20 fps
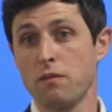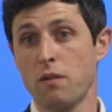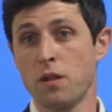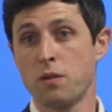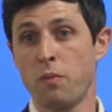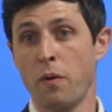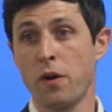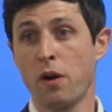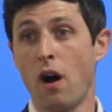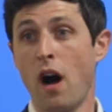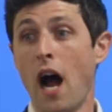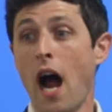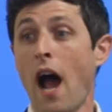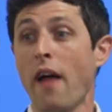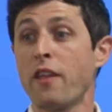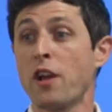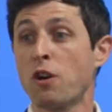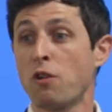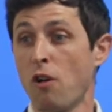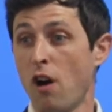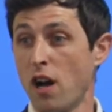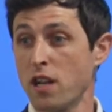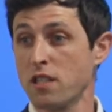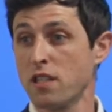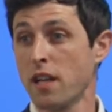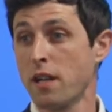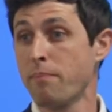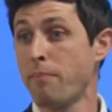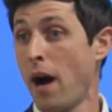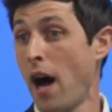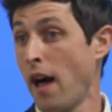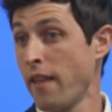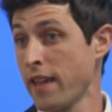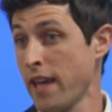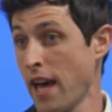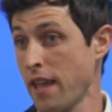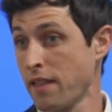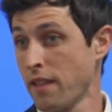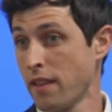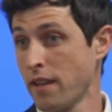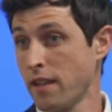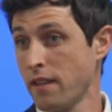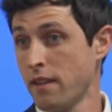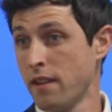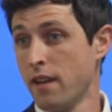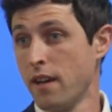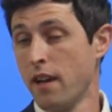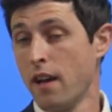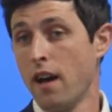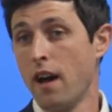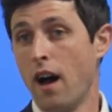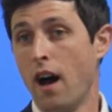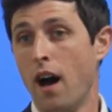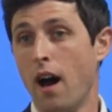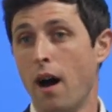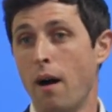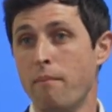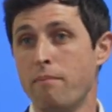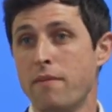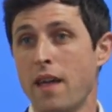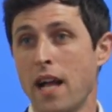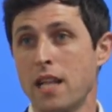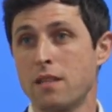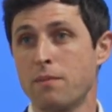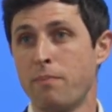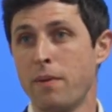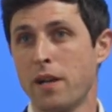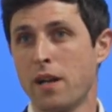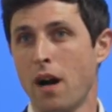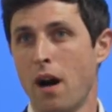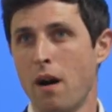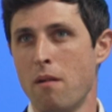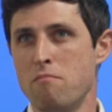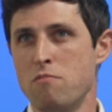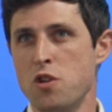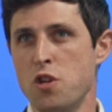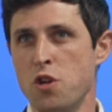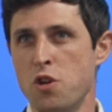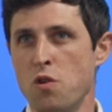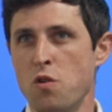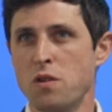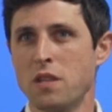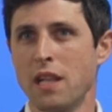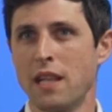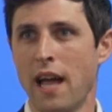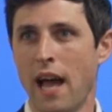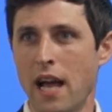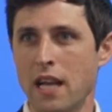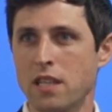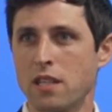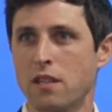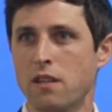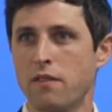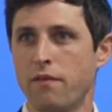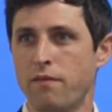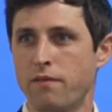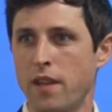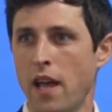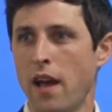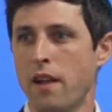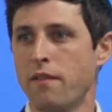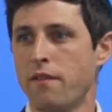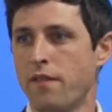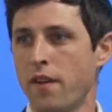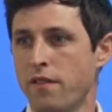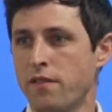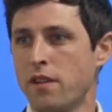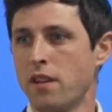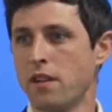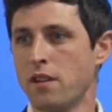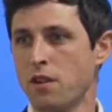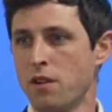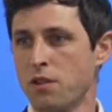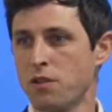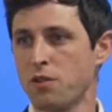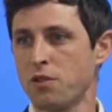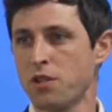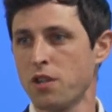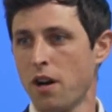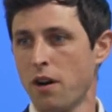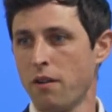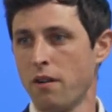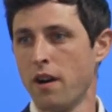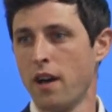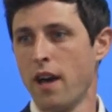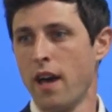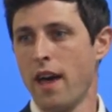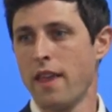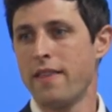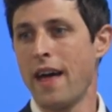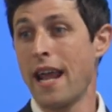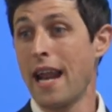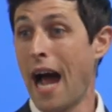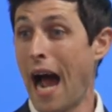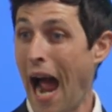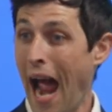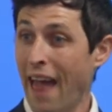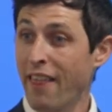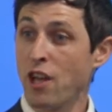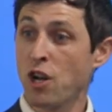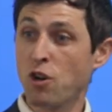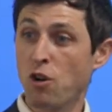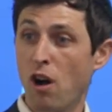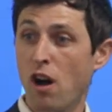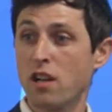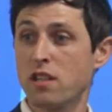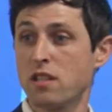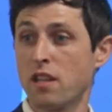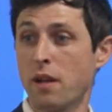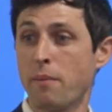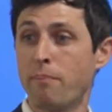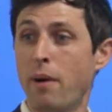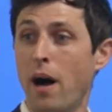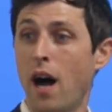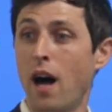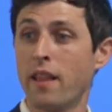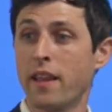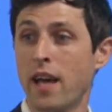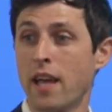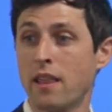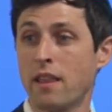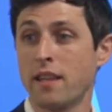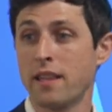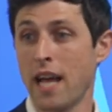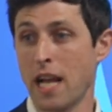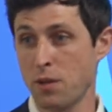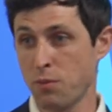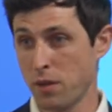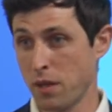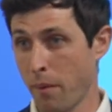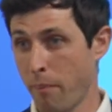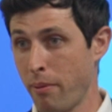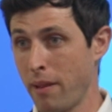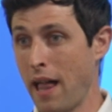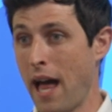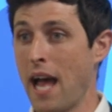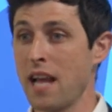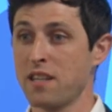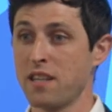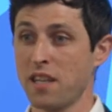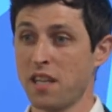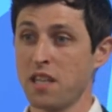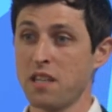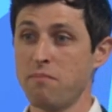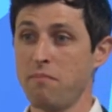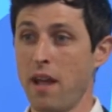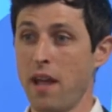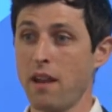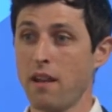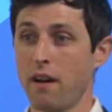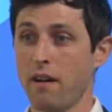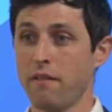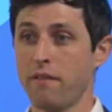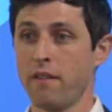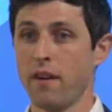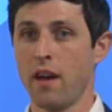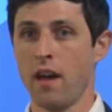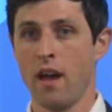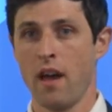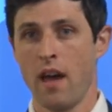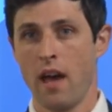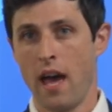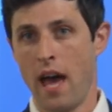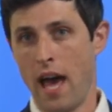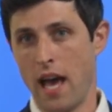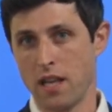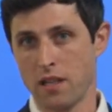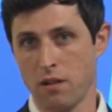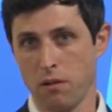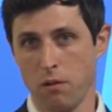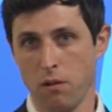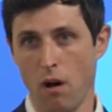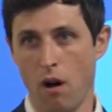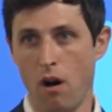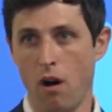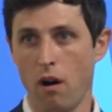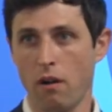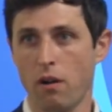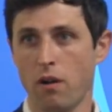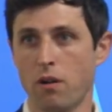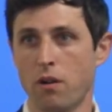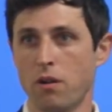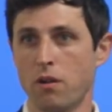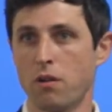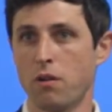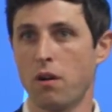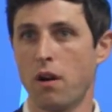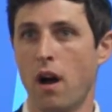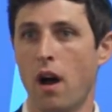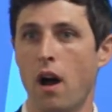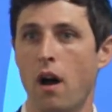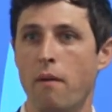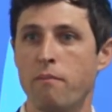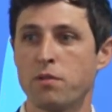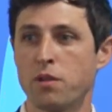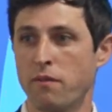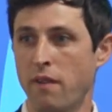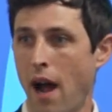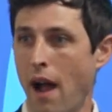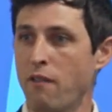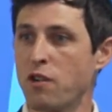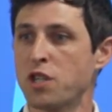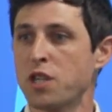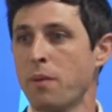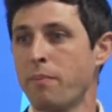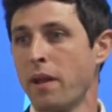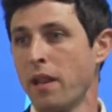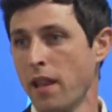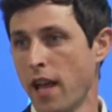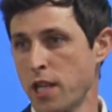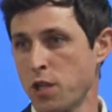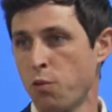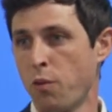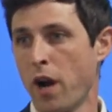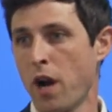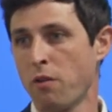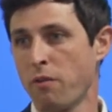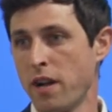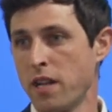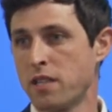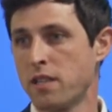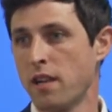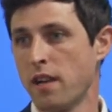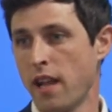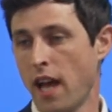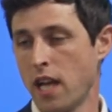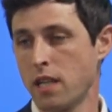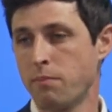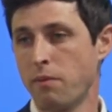It's what we call highly cross-linked polyethylene. That's become new in the last 10, 15 years or so. That highly cross-linked polyethylene, that's what the plastic is made of, has longer survivorship and less wear rates than it has